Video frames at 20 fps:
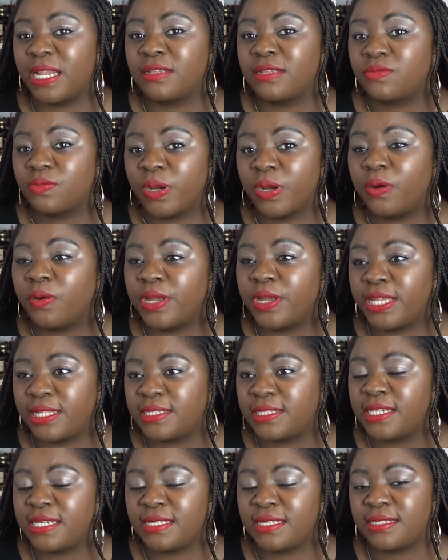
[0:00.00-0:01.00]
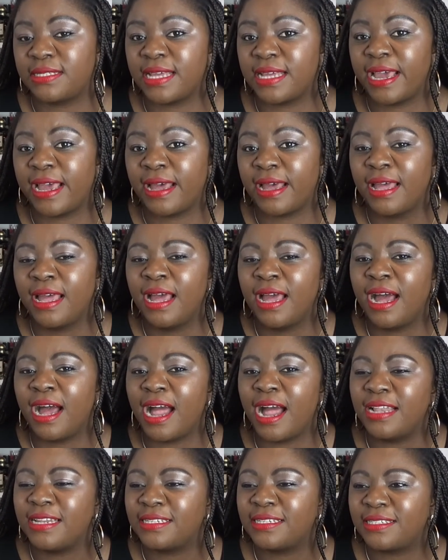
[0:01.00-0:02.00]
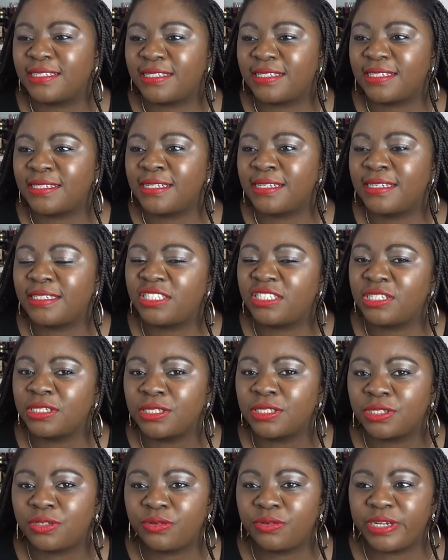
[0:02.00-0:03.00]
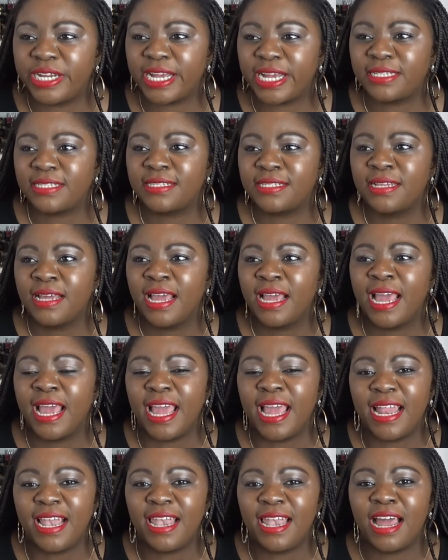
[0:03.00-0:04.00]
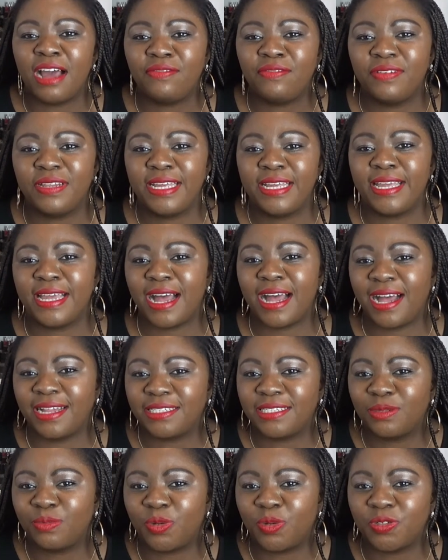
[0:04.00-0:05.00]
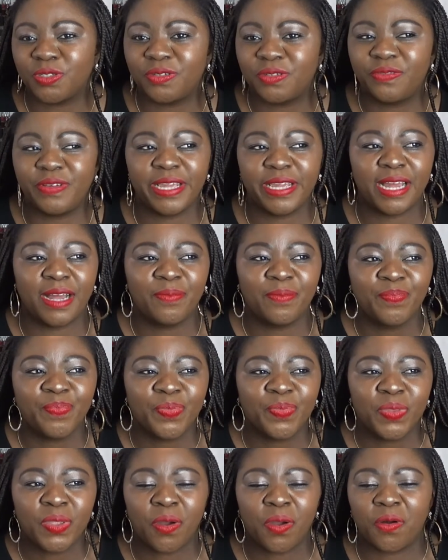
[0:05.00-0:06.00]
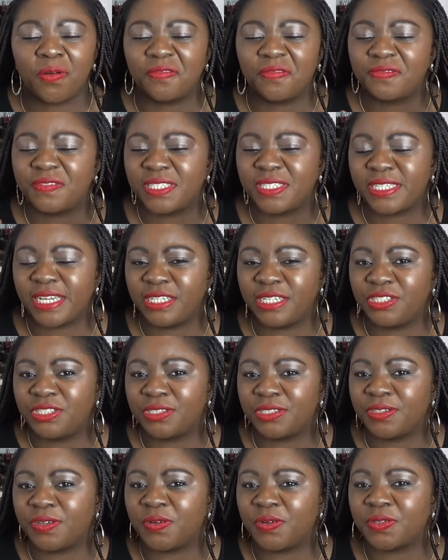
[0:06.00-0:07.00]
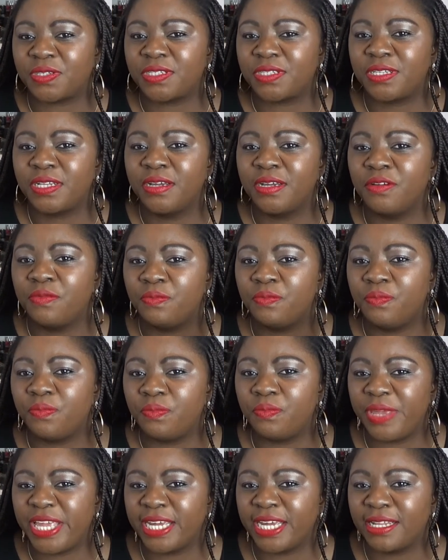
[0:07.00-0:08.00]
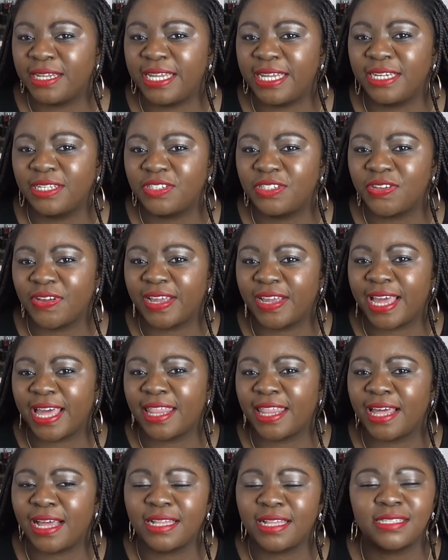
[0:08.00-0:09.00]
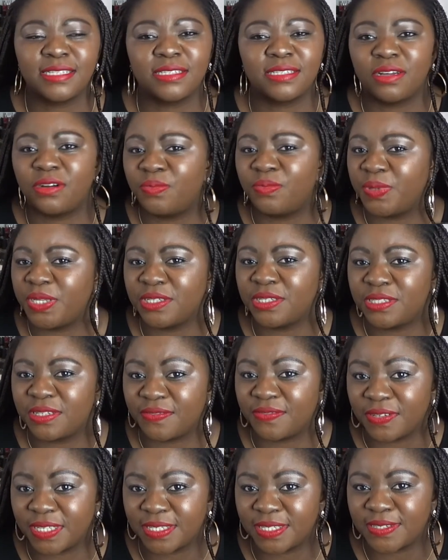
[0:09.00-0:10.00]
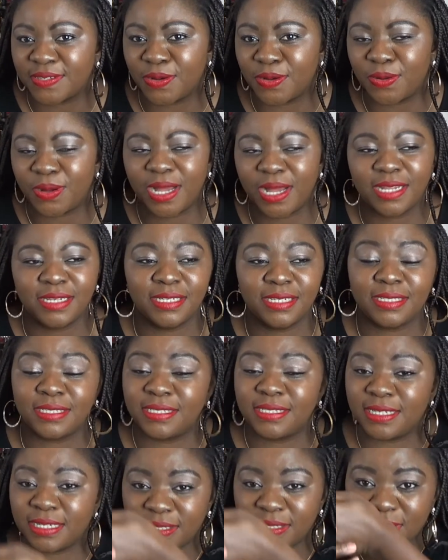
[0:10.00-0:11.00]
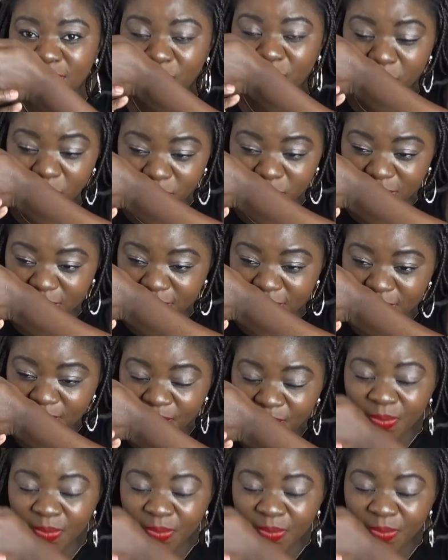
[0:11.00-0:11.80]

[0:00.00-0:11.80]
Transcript: as well, it is there, and it just creates a lovely atmosphere of sensual notes mingling together so beautifully. So, and it's just gorgeous,